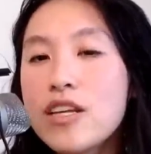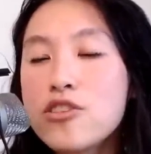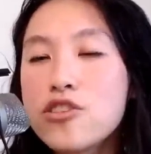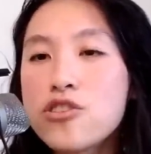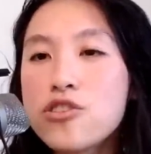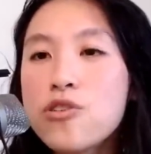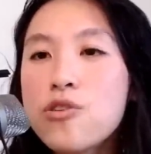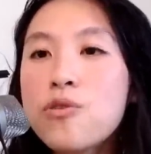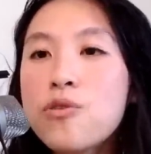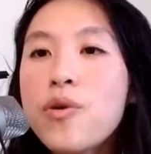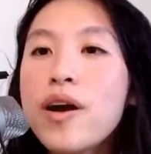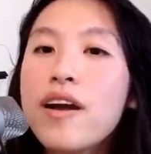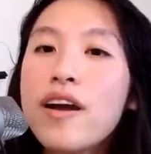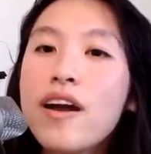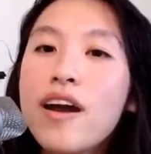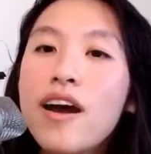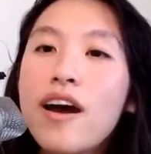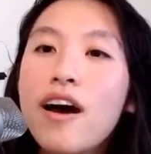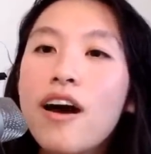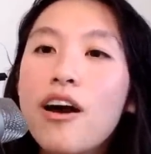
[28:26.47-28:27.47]
So
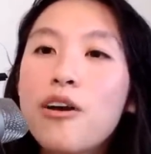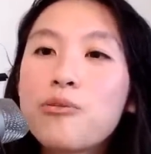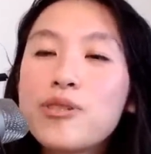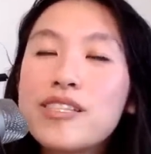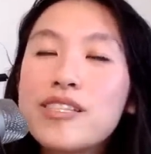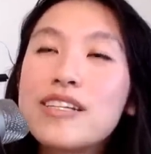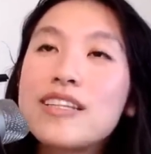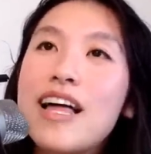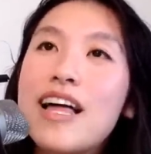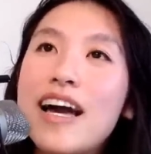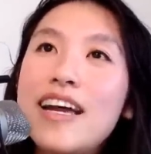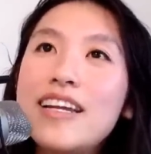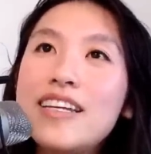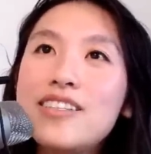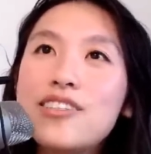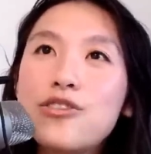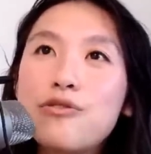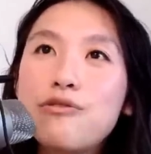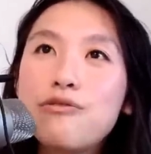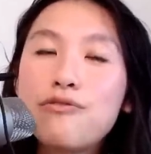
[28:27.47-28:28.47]
I was delighted
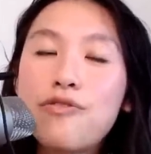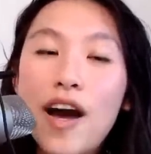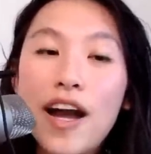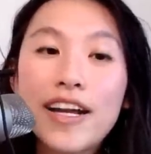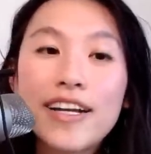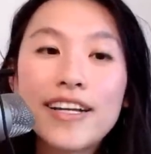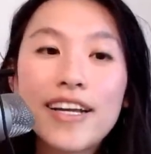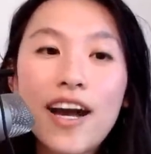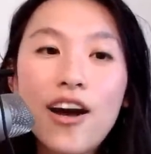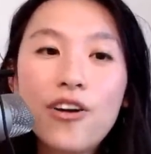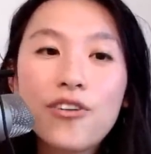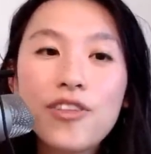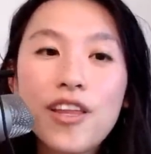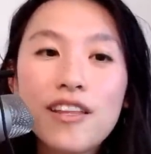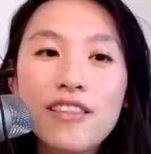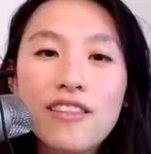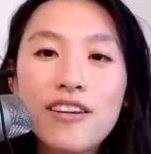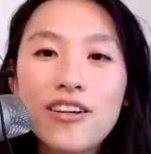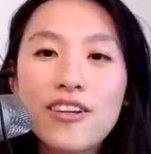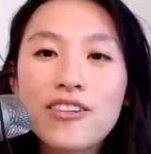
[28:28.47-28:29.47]
to find out
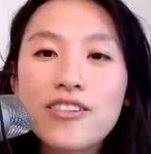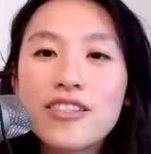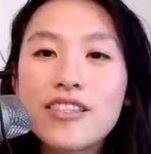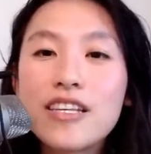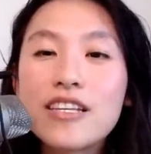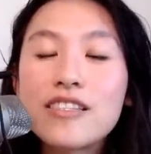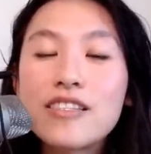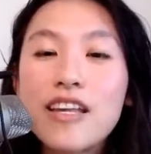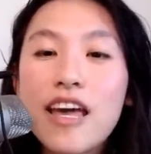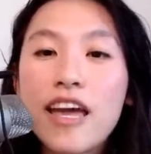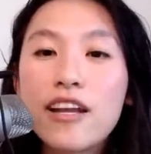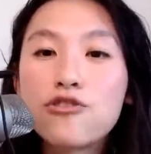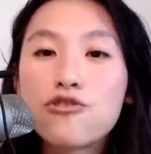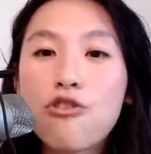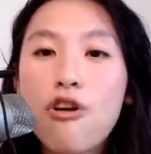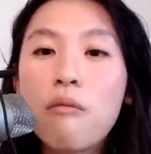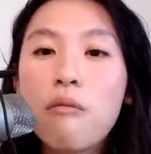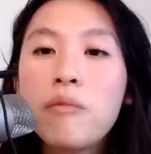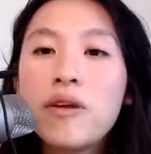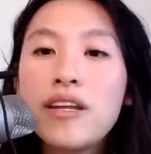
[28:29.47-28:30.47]
that there's this
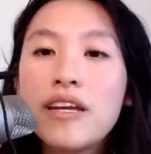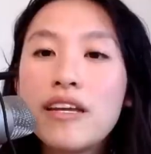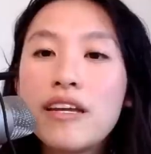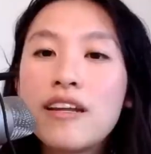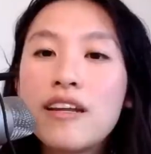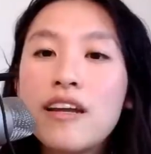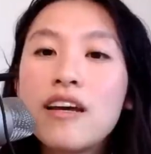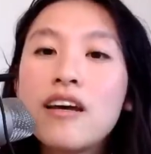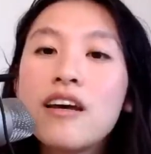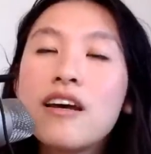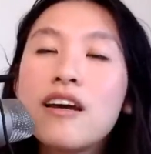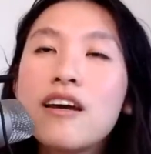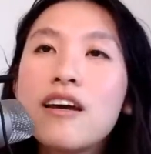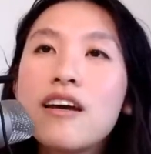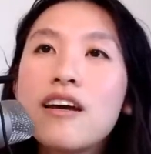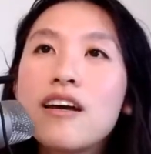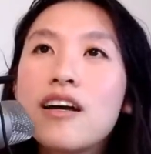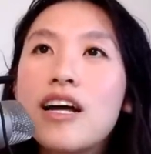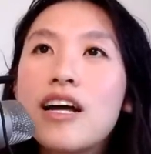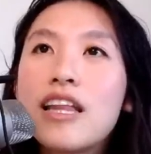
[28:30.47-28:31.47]
Andromedan
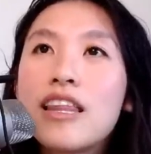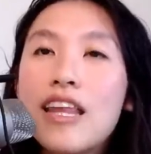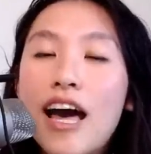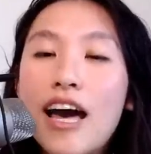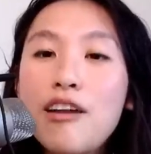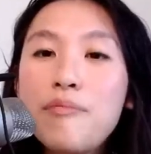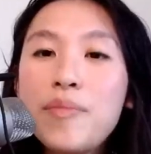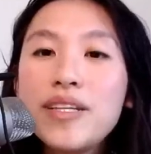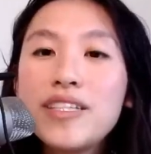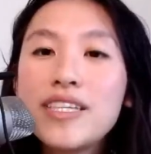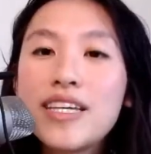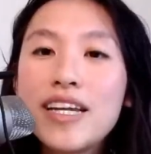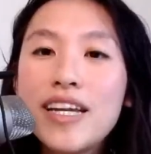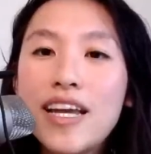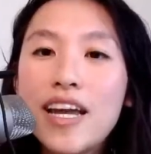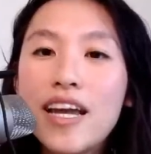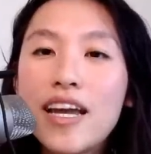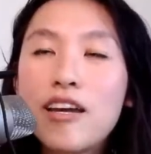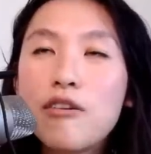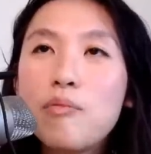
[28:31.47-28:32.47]
alignment
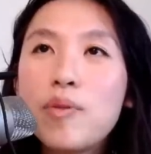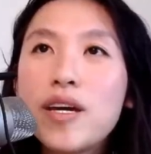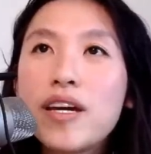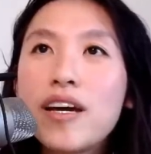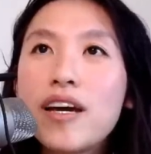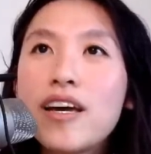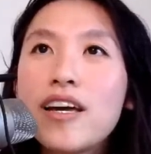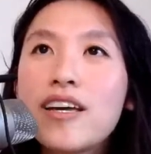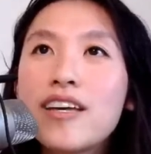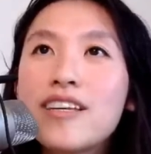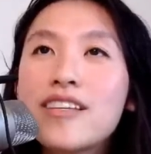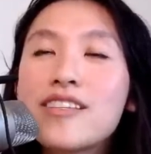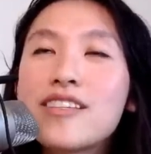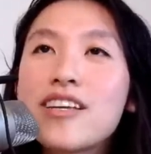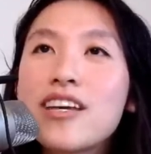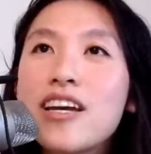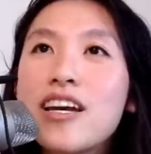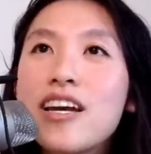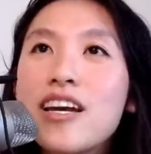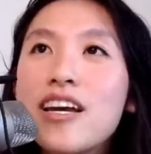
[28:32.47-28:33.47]
today
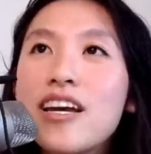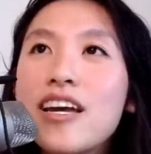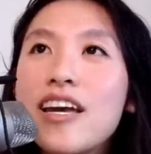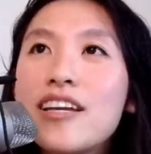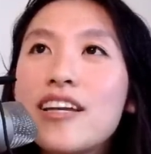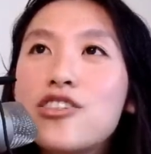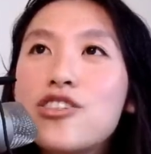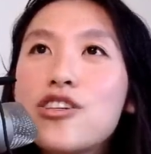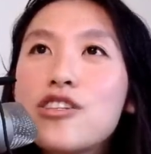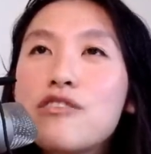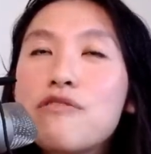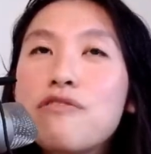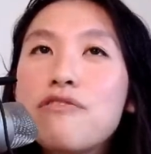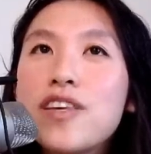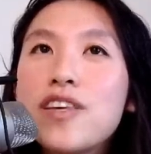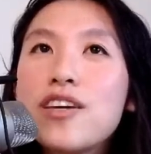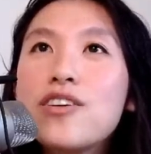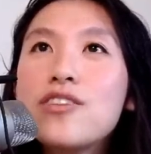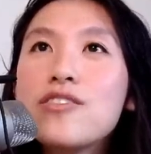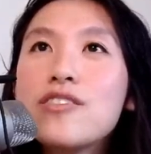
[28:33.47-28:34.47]
because it just
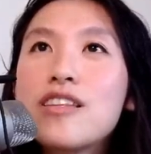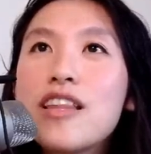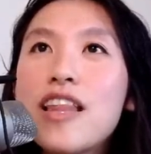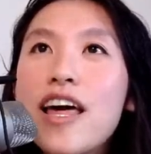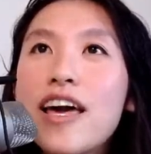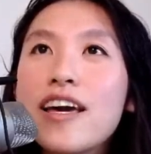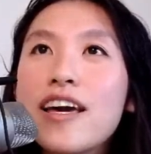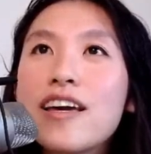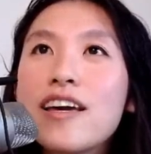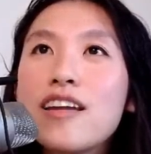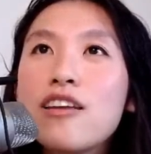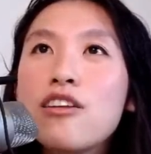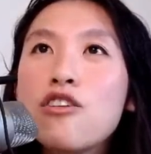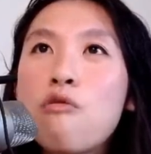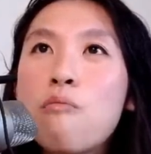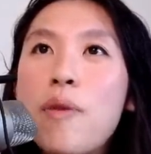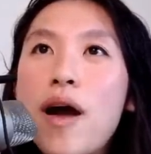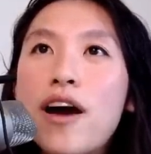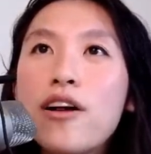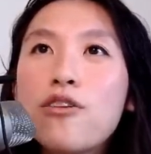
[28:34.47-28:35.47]
feels like
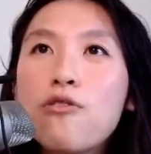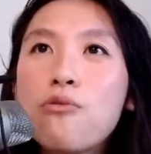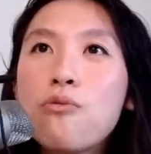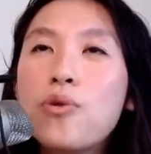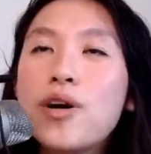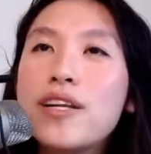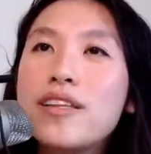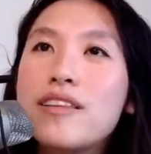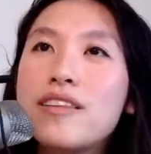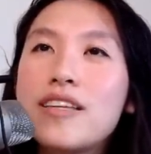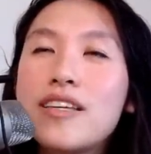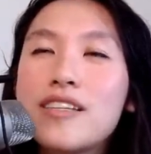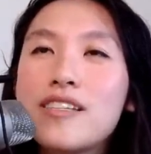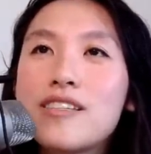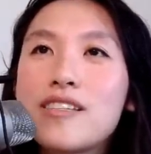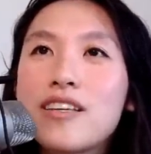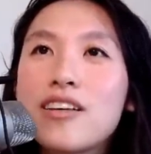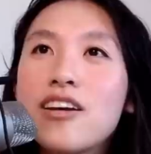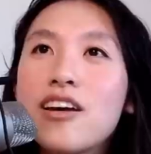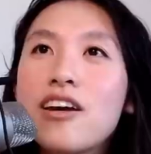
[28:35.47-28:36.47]
no matter what
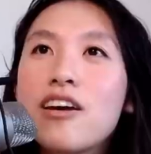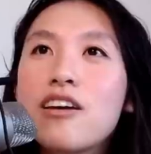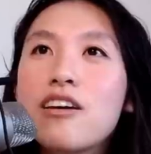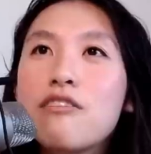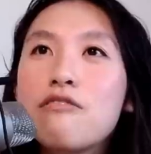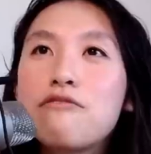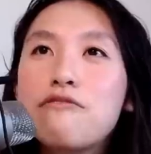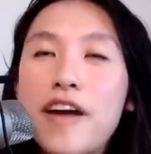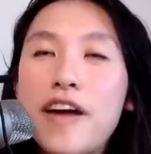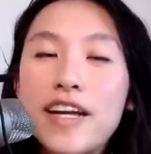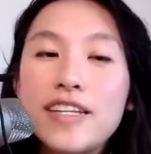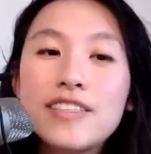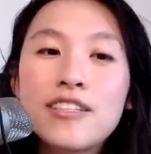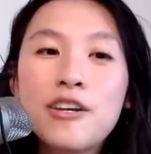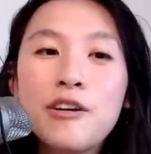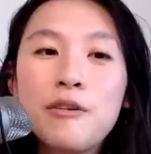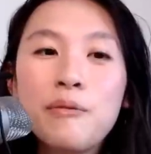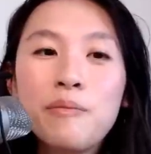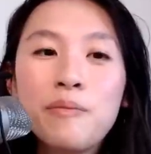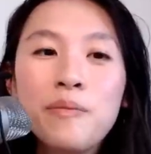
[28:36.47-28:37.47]
these
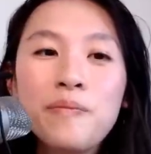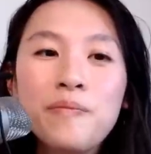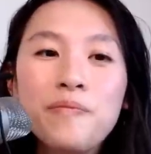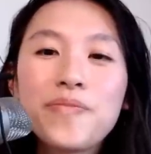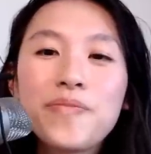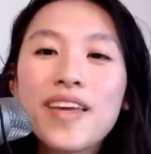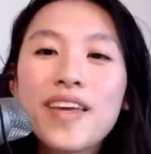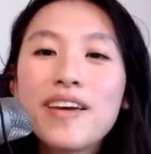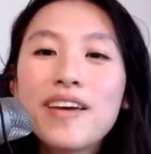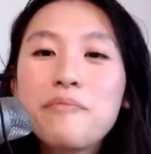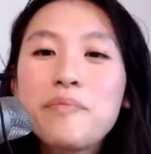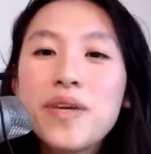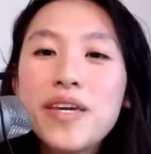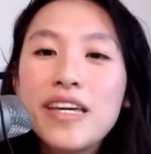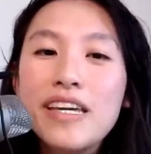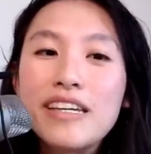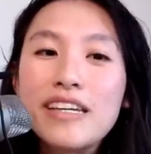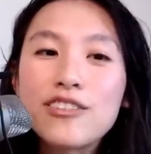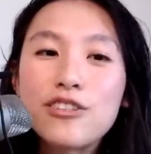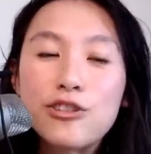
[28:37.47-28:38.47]
phantom
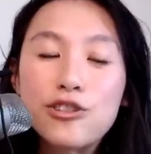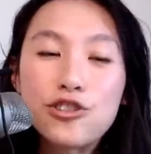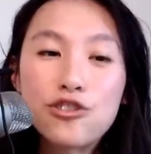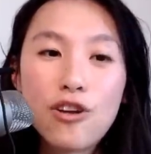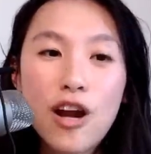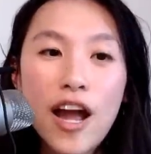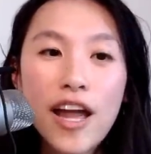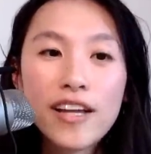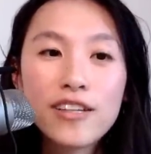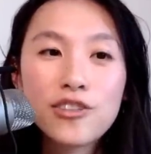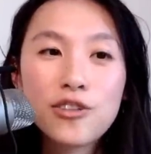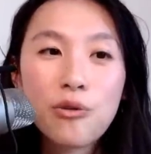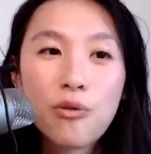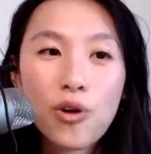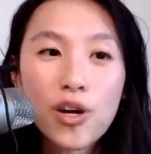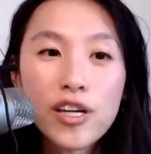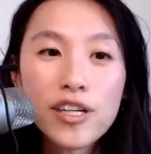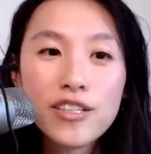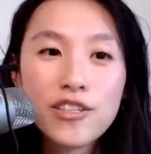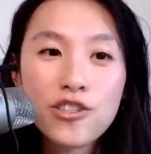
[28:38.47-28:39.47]
beings are trying to
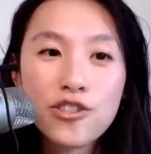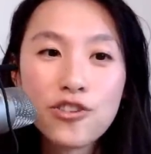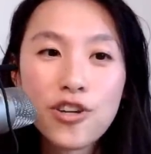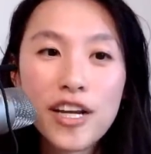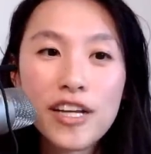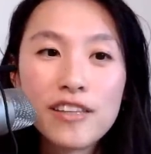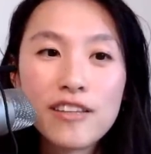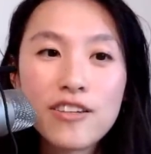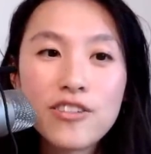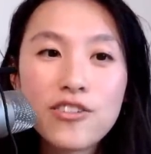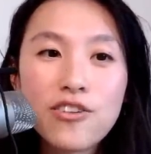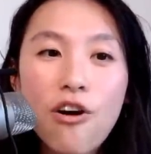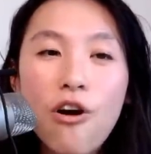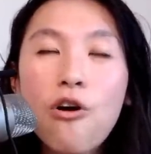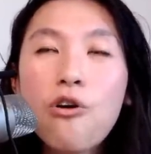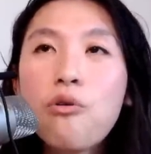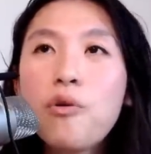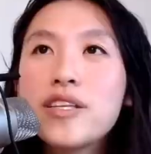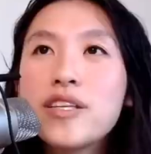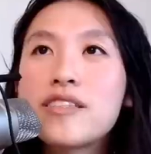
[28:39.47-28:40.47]
orchestrate, there's
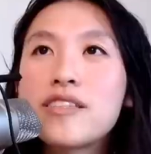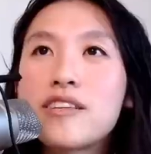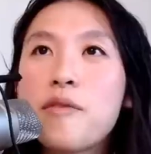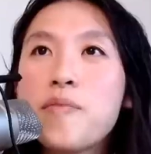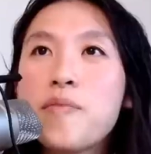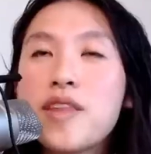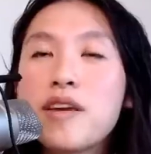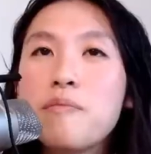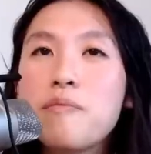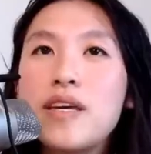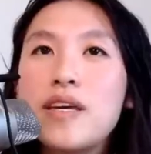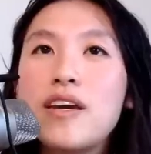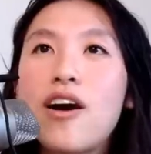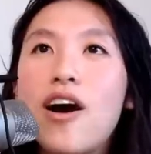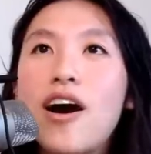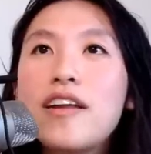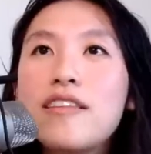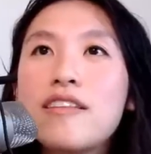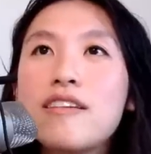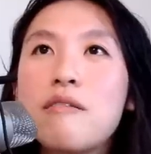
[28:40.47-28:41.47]
always something
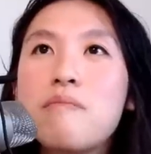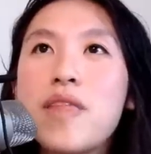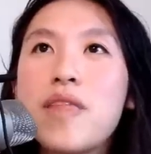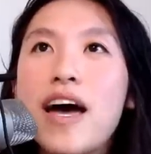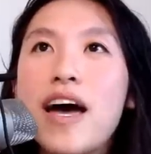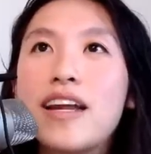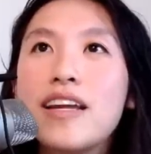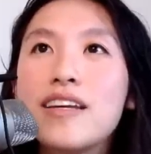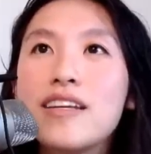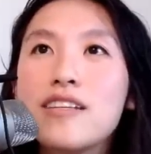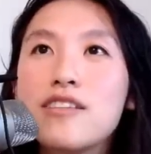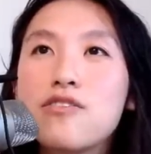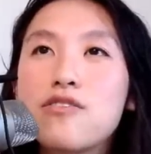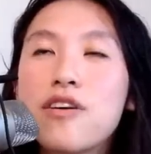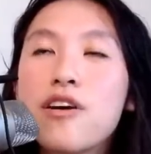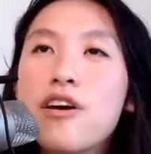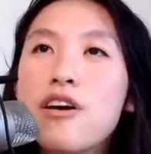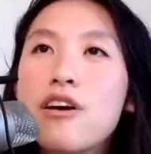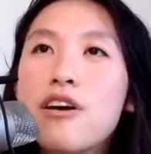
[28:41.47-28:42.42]
beyond them that is